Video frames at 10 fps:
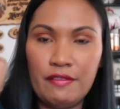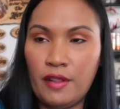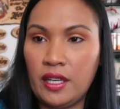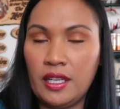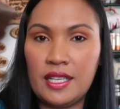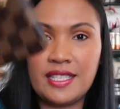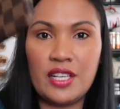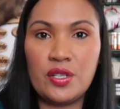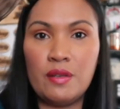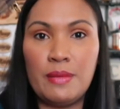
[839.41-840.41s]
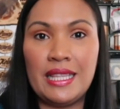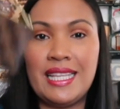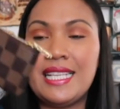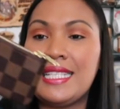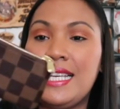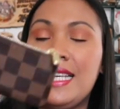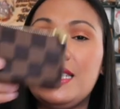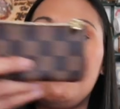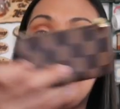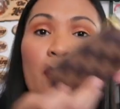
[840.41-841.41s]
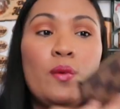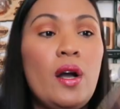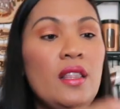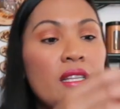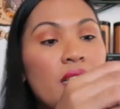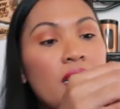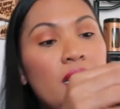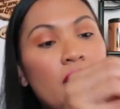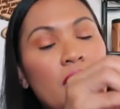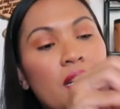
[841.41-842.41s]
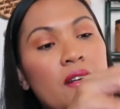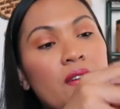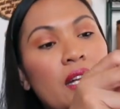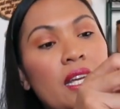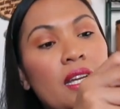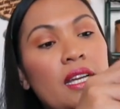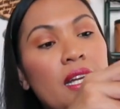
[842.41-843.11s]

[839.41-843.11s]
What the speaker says: a vlogging essential, but this is my wallet, right?